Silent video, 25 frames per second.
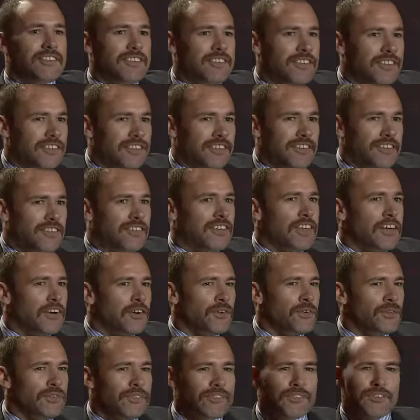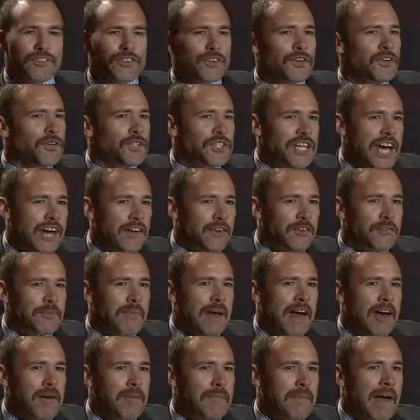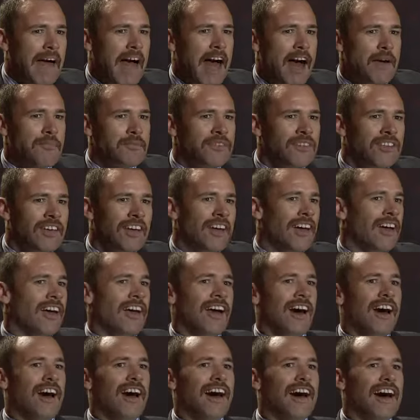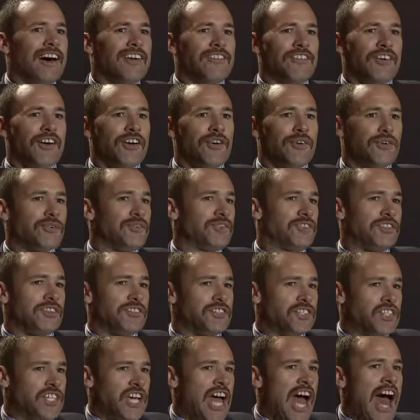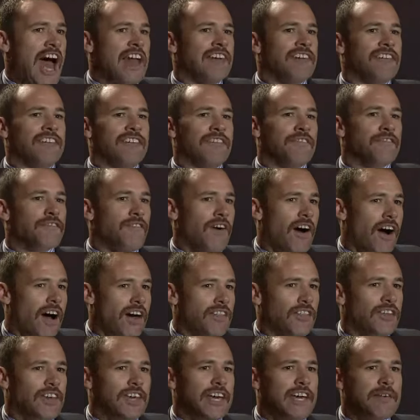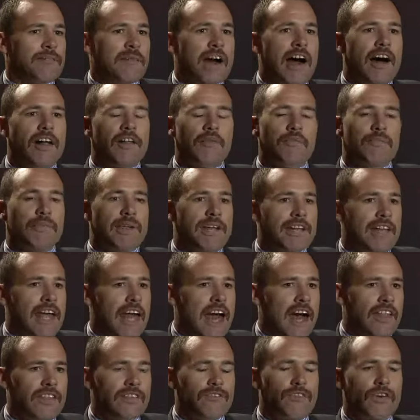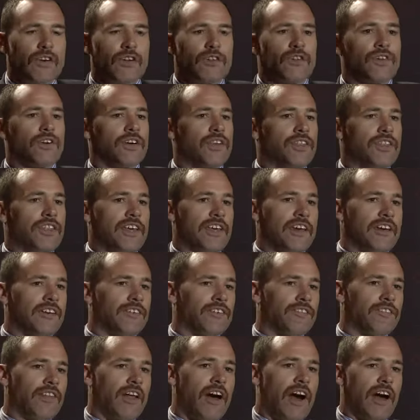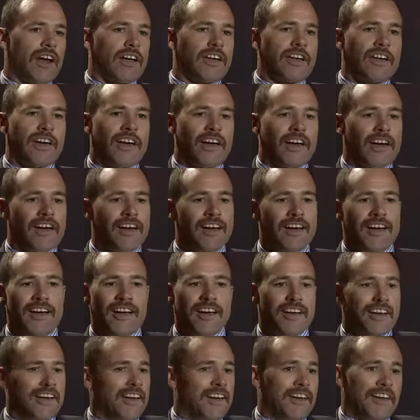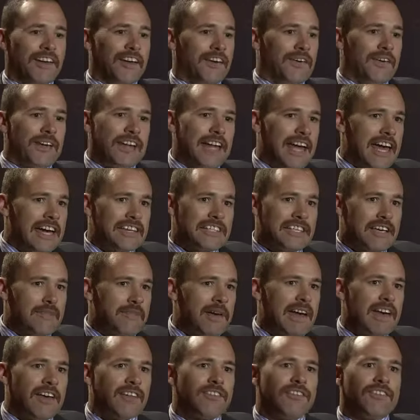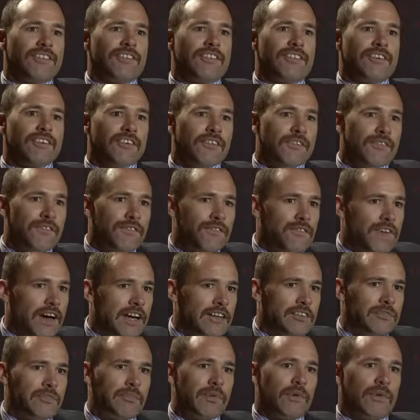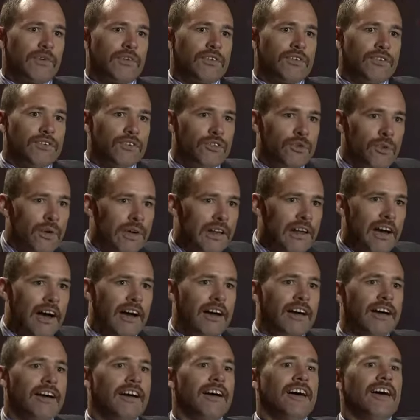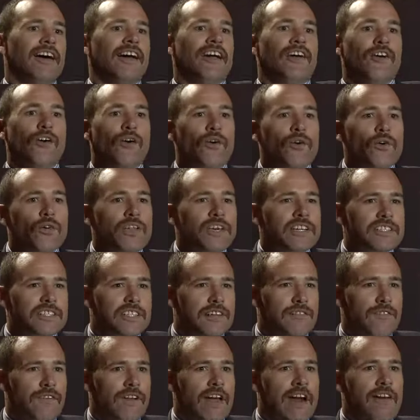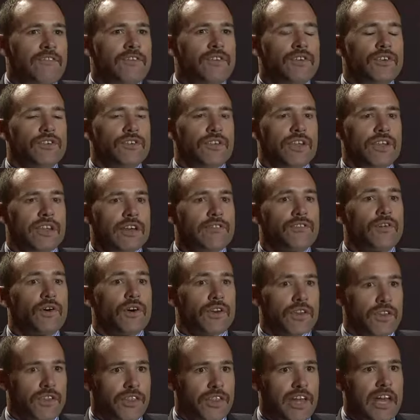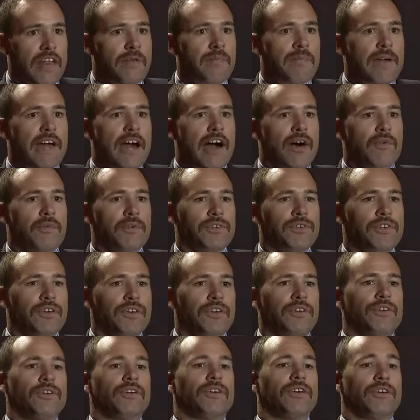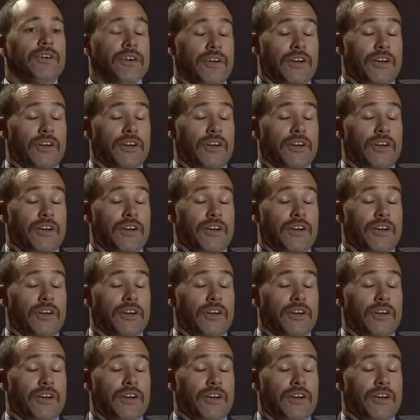just a single, two channels perhaps. So it was just chat and via the email. But now they've got to look at things like SMS, Facebook, Twitter, all these different avenues that they've got to then be able to